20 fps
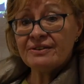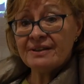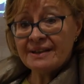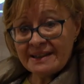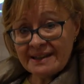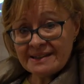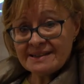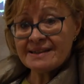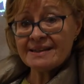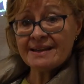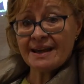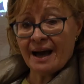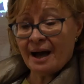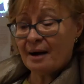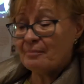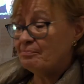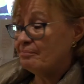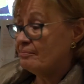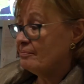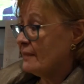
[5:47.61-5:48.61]
You need to
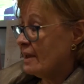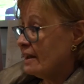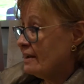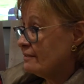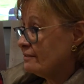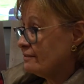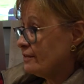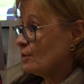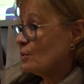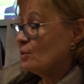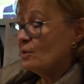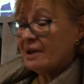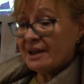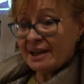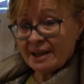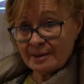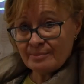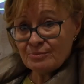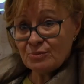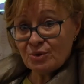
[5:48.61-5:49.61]
come for Holy
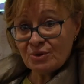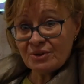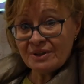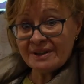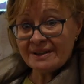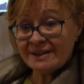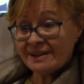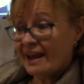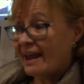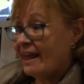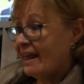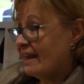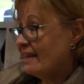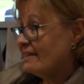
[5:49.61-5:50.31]
Communion.